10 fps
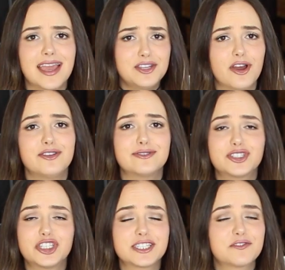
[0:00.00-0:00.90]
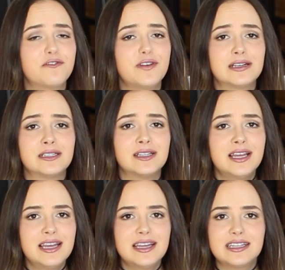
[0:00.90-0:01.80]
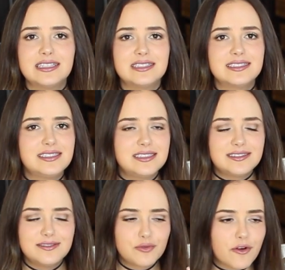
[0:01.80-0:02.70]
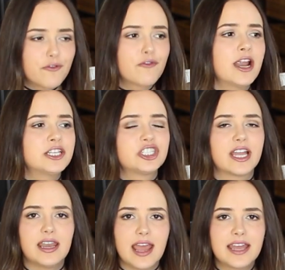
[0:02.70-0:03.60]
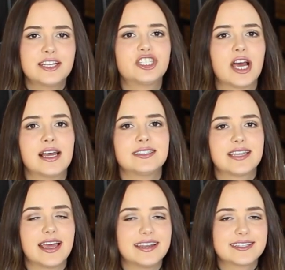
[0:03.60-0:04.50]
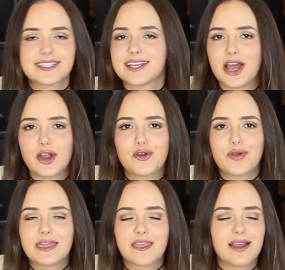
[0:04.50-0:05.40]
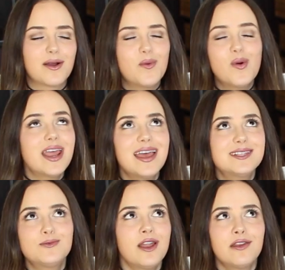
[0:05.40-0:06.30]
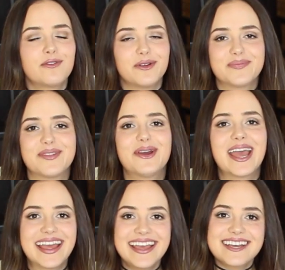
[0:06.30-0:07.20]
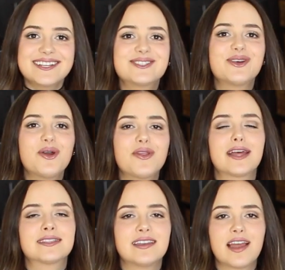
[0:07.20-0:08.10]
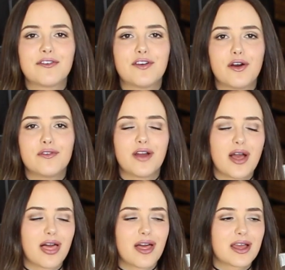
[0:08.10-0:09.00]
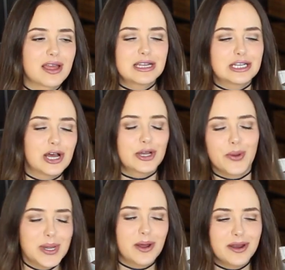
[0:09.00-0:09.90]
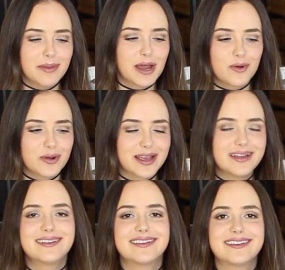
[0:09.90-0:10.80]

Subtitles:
and yeah, you'll just feel refreshed and energized, and it's a great thing. Water is wonderful. Okay, so that's enough of going on about water.